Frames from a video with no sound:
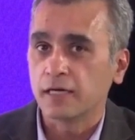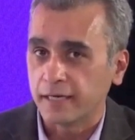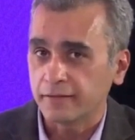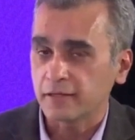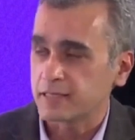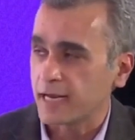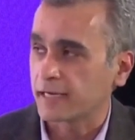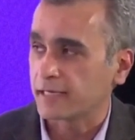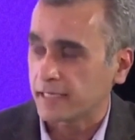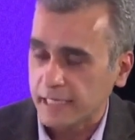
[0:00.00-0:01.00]
in the
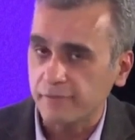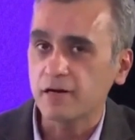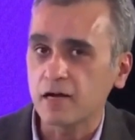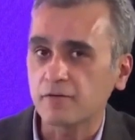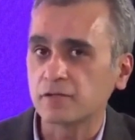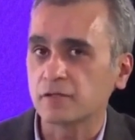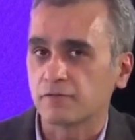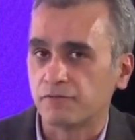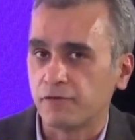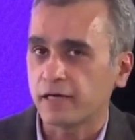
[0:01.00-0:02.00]
tank even after
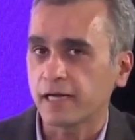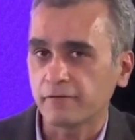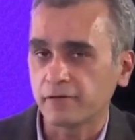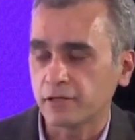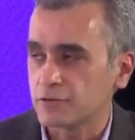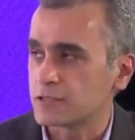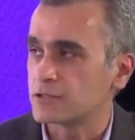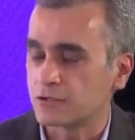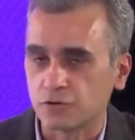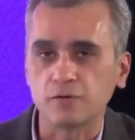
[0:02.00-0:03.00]
very heavy
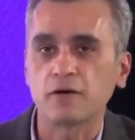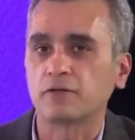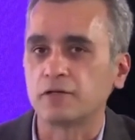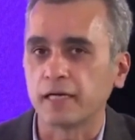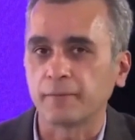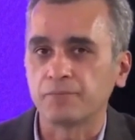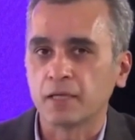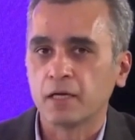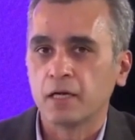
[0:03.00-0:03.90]
usage throughout the day.